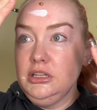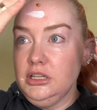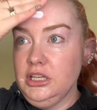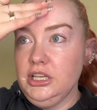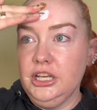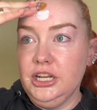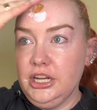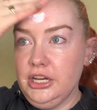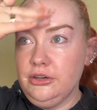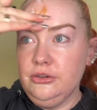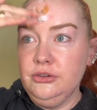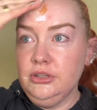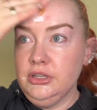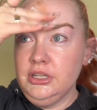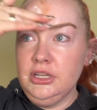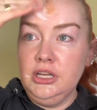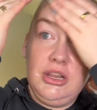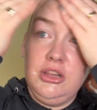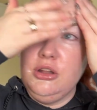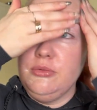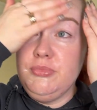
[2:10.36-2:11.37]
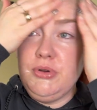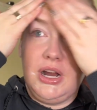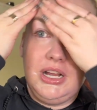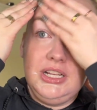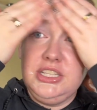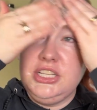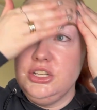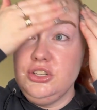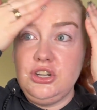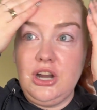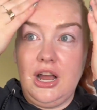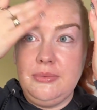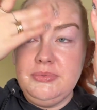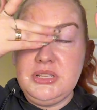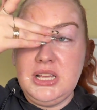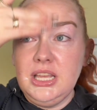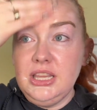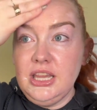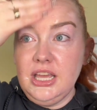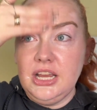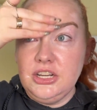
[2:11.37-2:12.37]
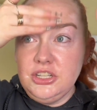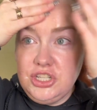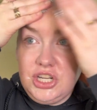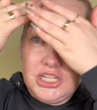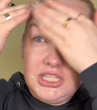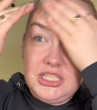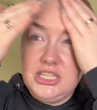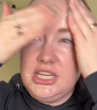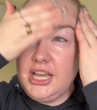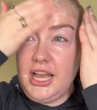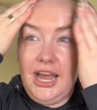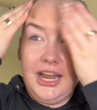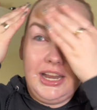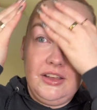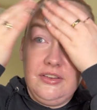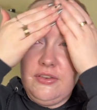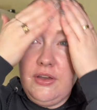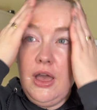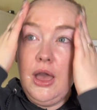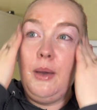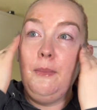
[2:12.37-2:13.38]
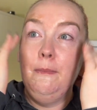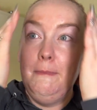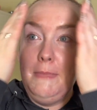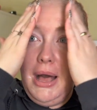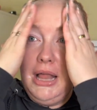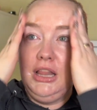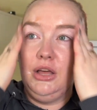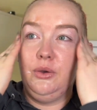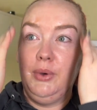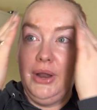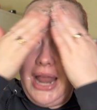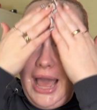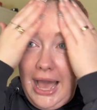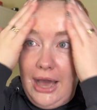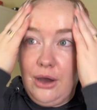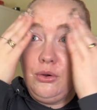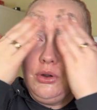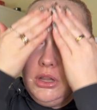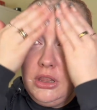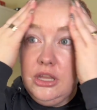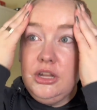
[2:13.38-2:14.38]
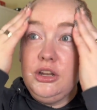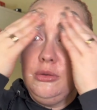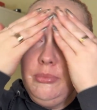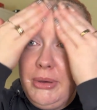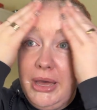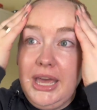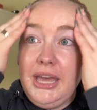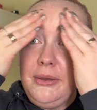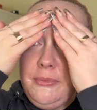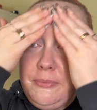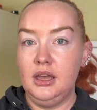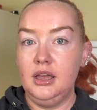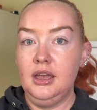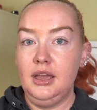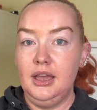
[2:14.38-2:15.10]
you know, a little bronzing drops in there just to kind of mellow it out a little bit.